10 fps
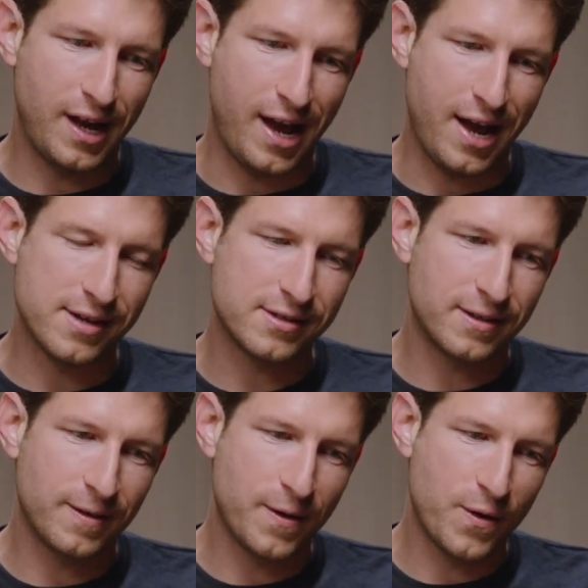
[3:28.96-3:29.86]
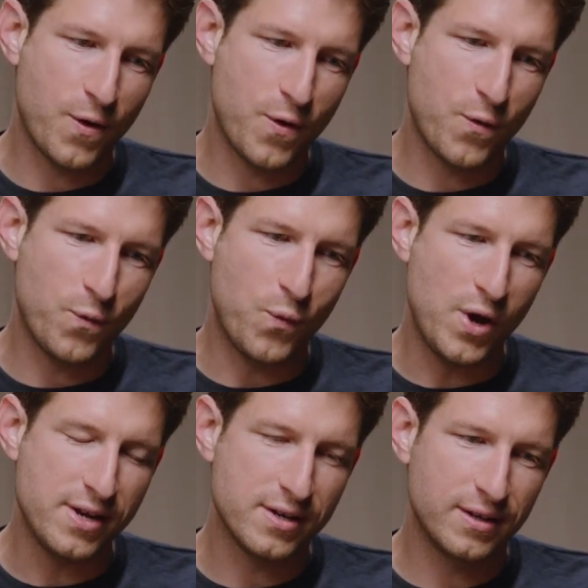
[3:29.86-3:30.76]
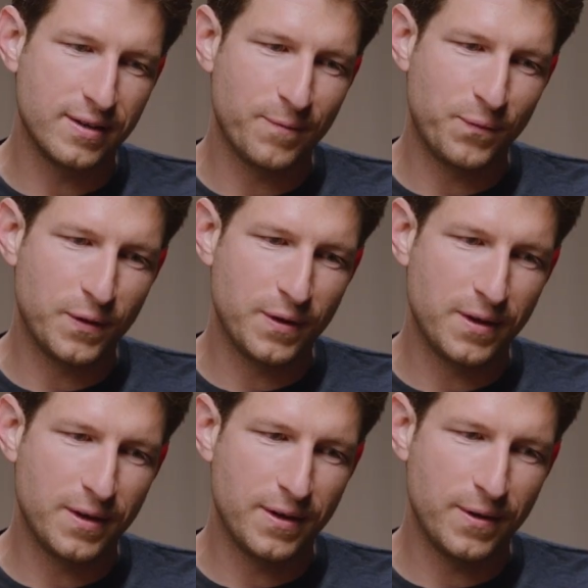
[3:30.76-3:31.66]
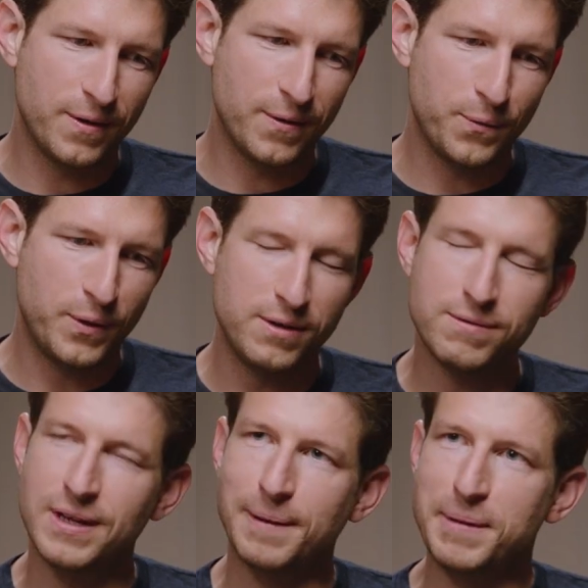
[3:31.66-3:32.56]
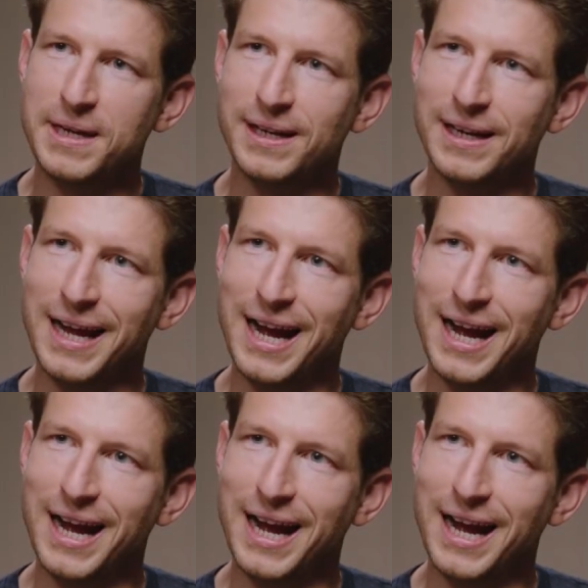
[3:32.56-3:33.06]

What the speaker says: ask, what do you think being an